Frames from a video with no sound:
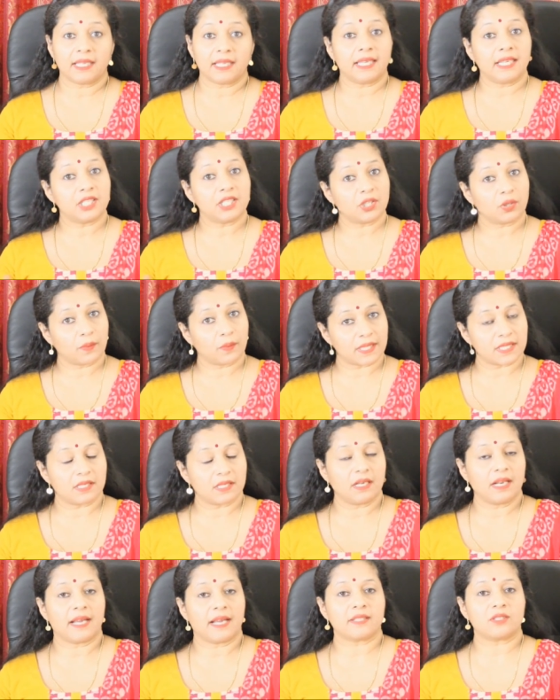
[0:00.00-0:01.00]
Each
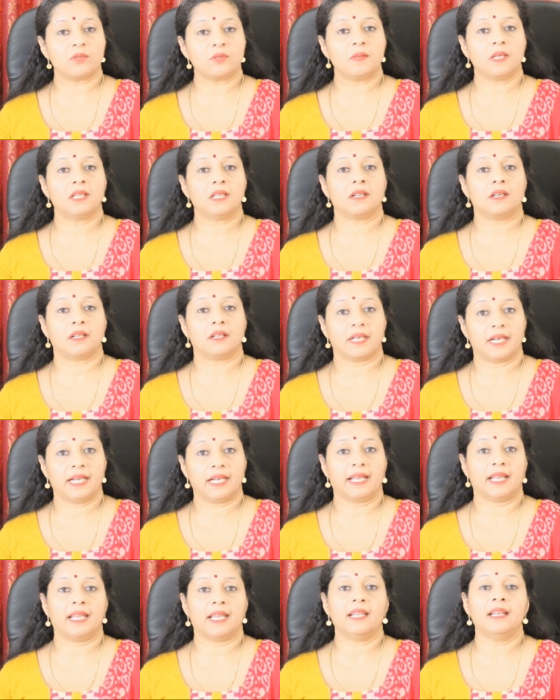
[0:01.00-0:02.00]
question has to be uh, read
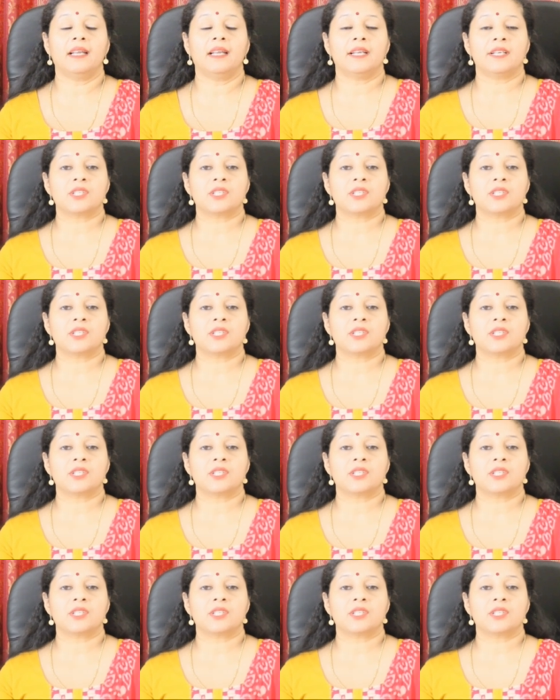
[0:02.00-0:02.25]
again